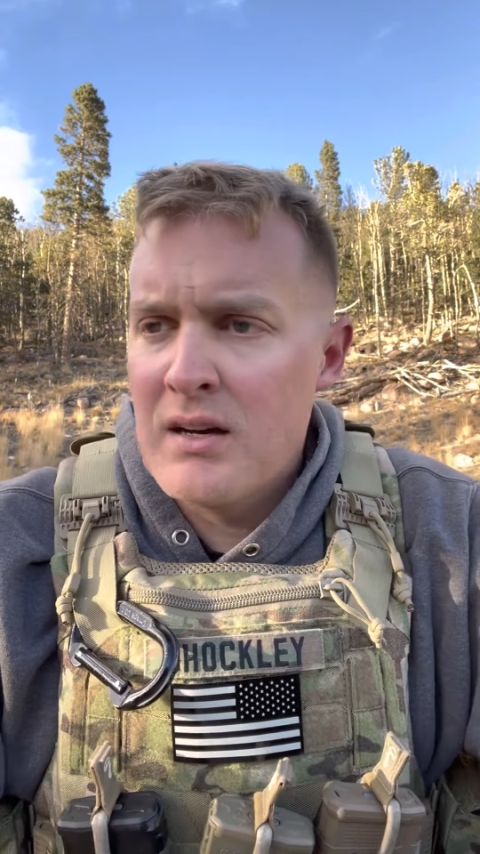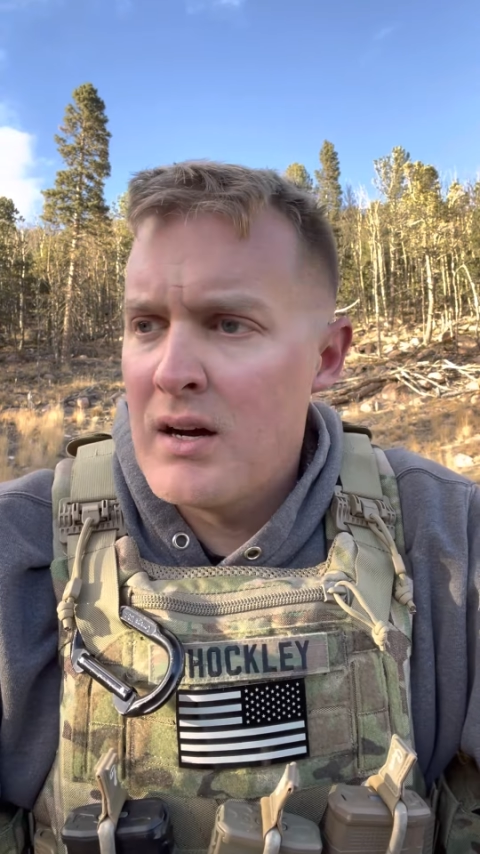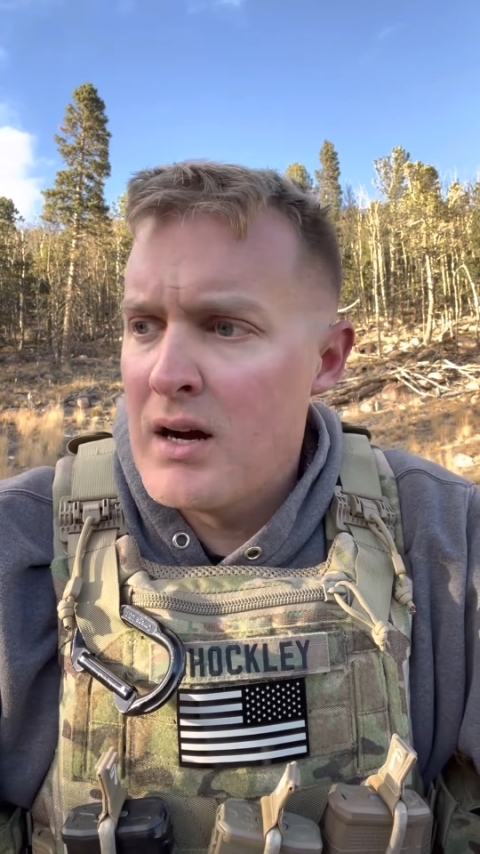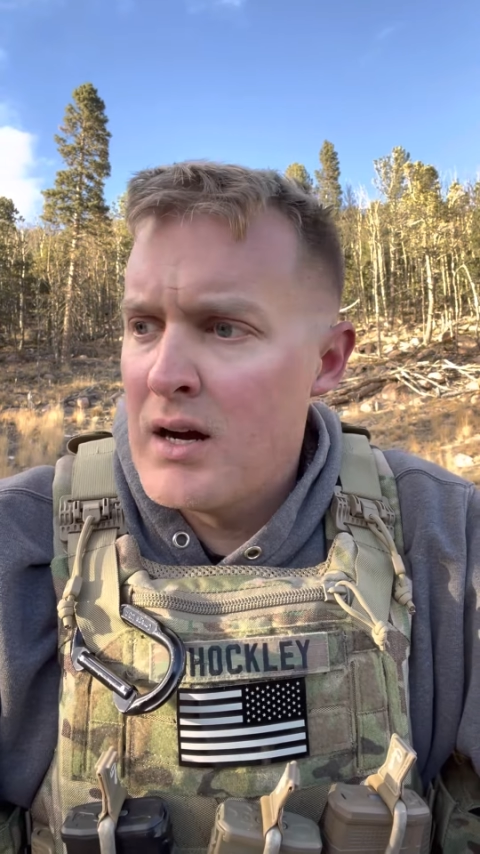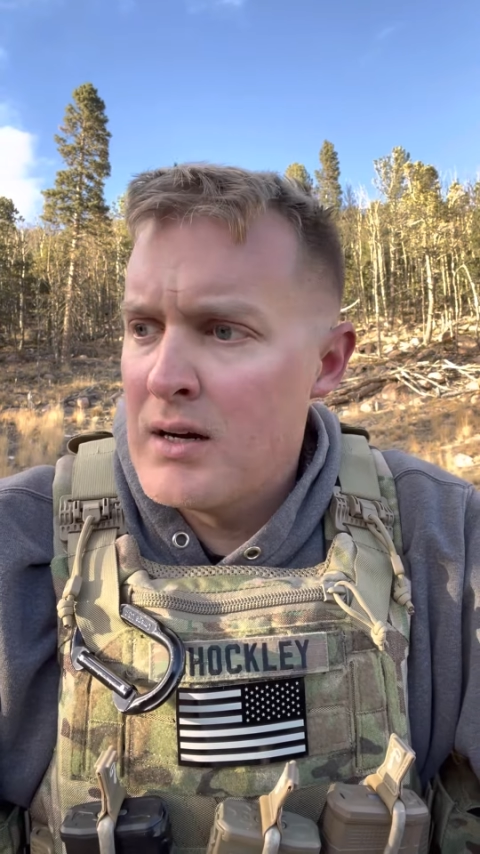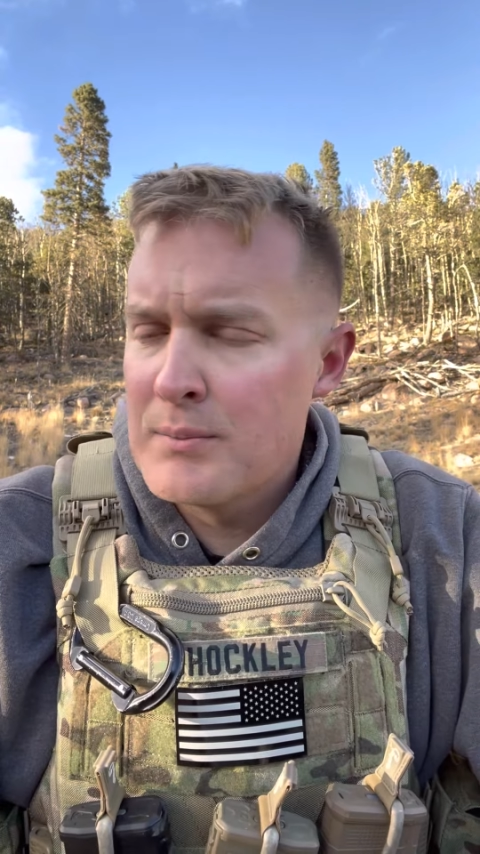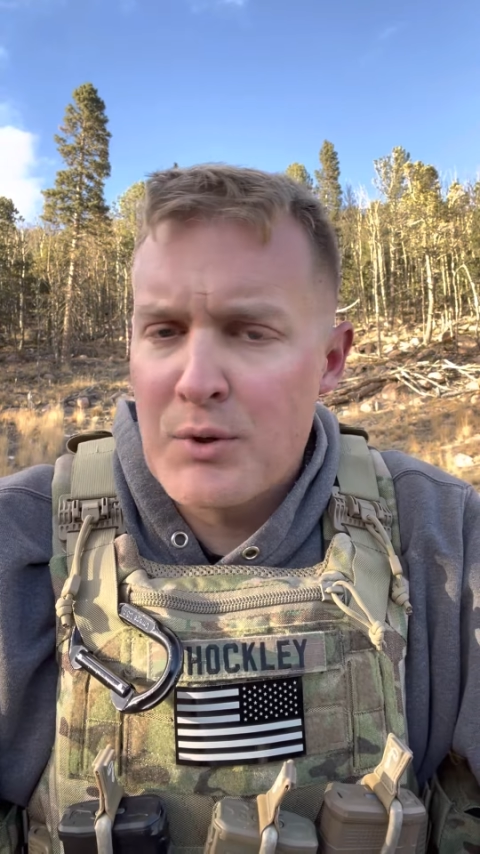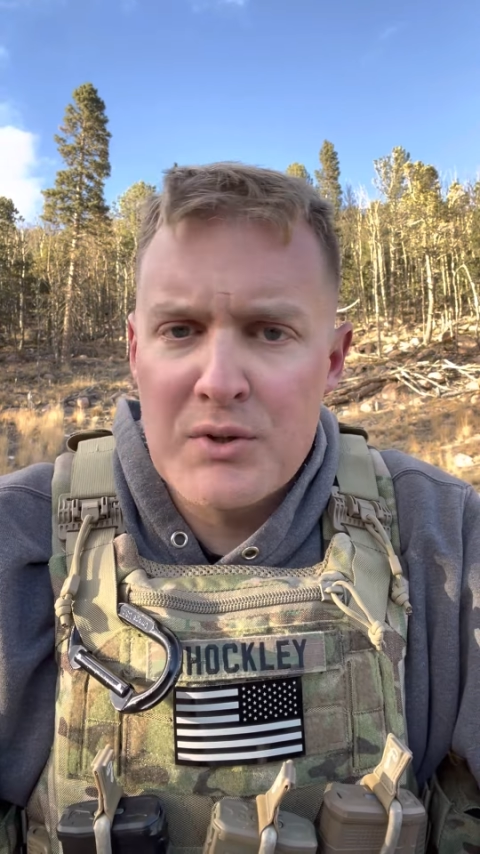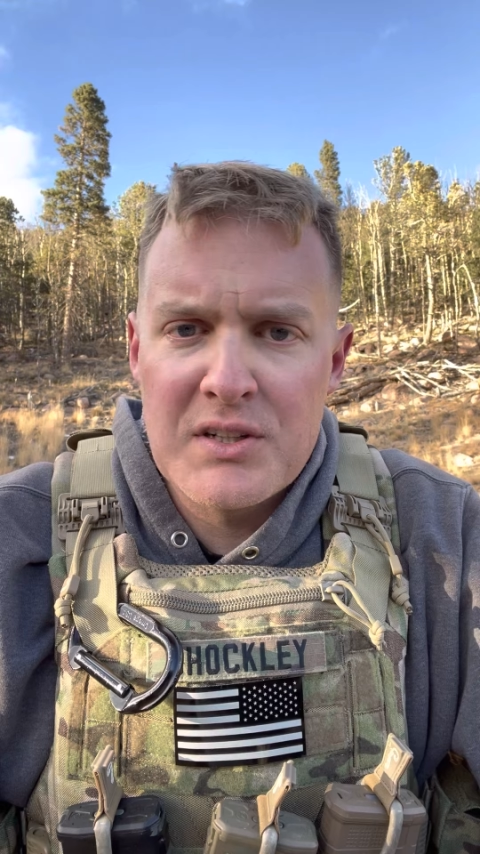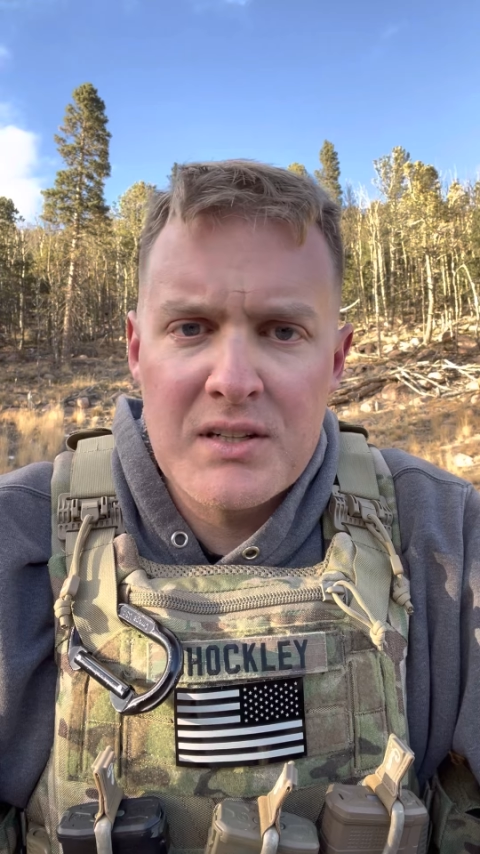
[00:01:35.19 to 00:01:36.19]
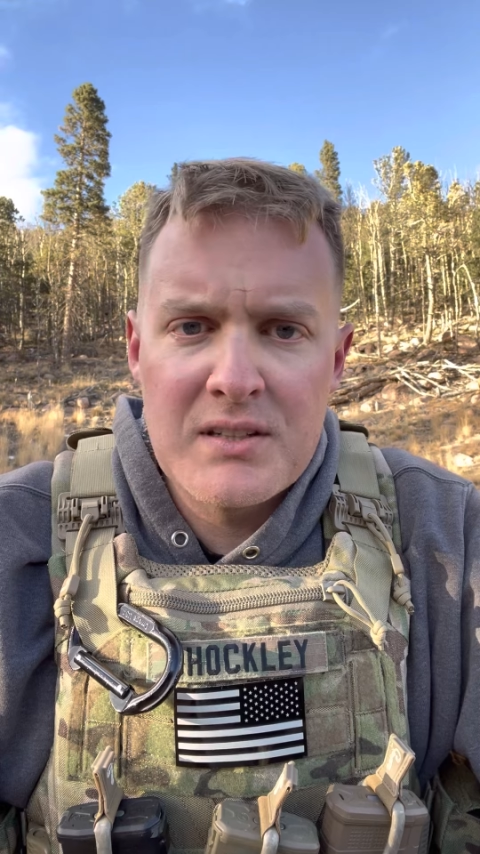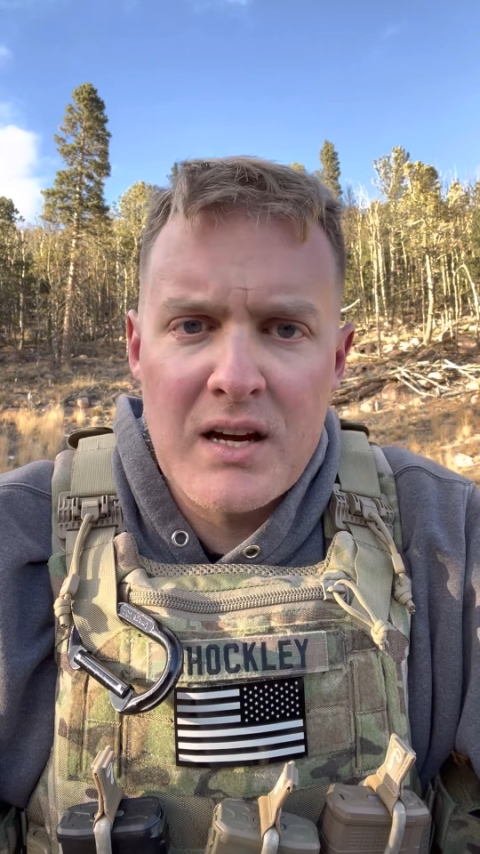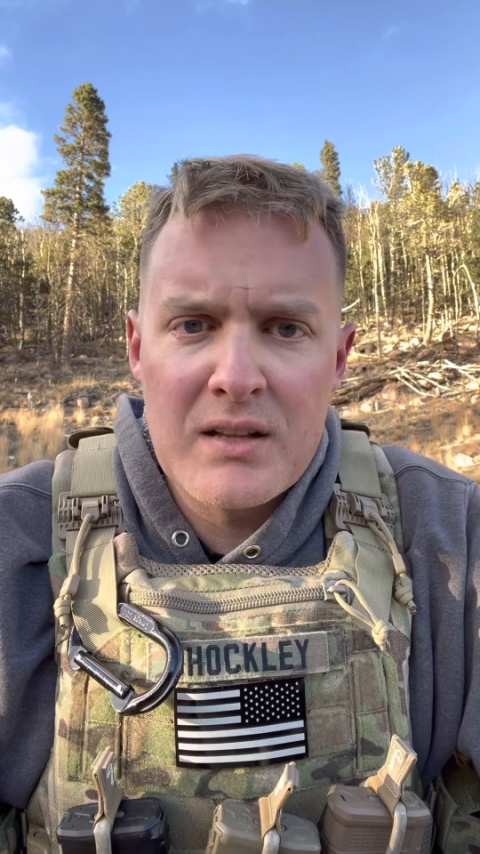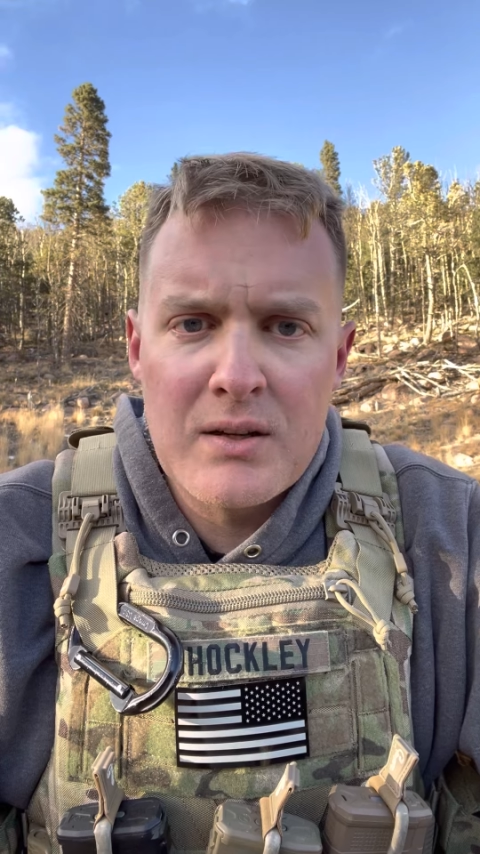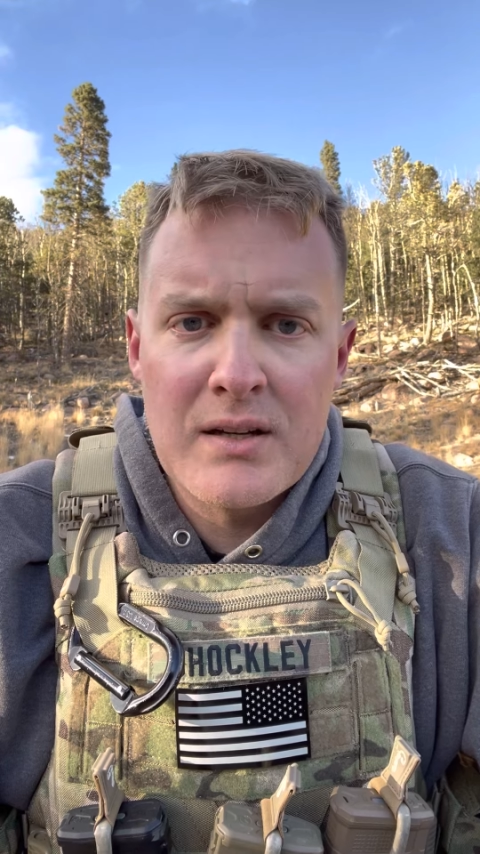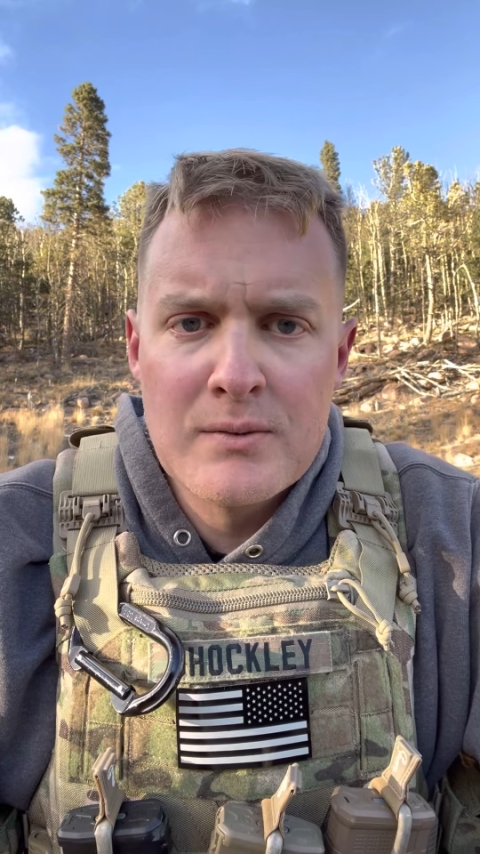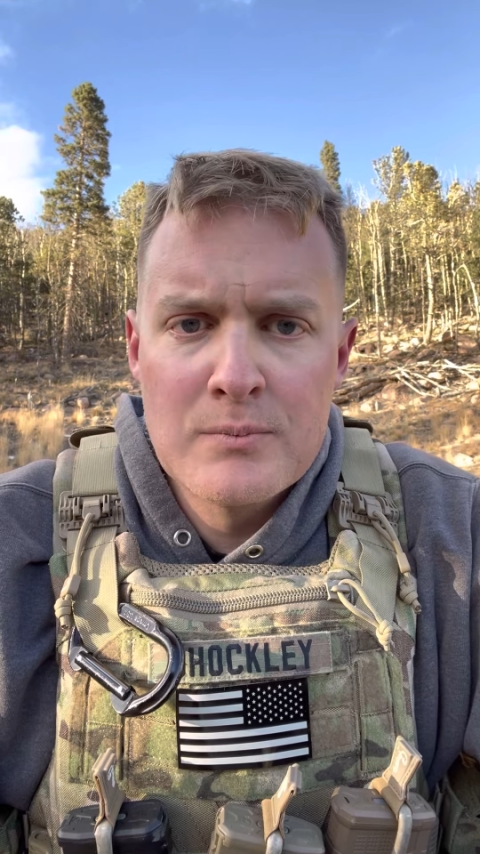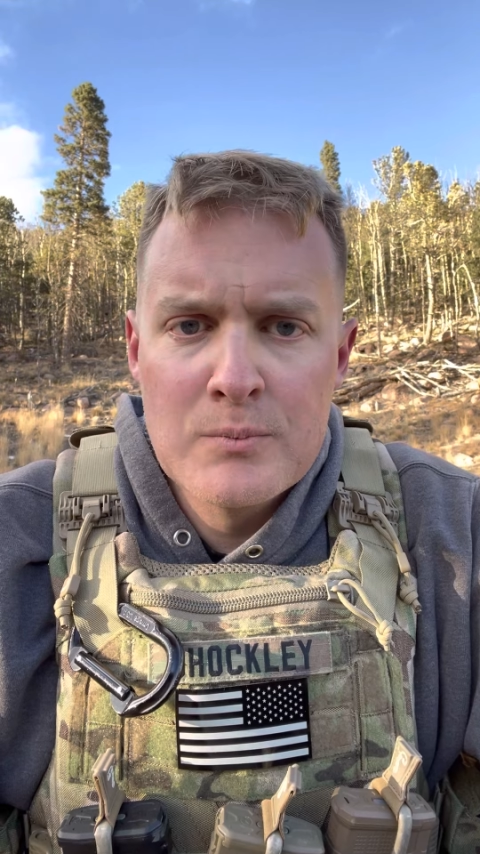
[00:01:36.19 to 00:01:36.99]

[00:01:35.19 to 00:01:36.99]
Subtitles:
Cordura nylon.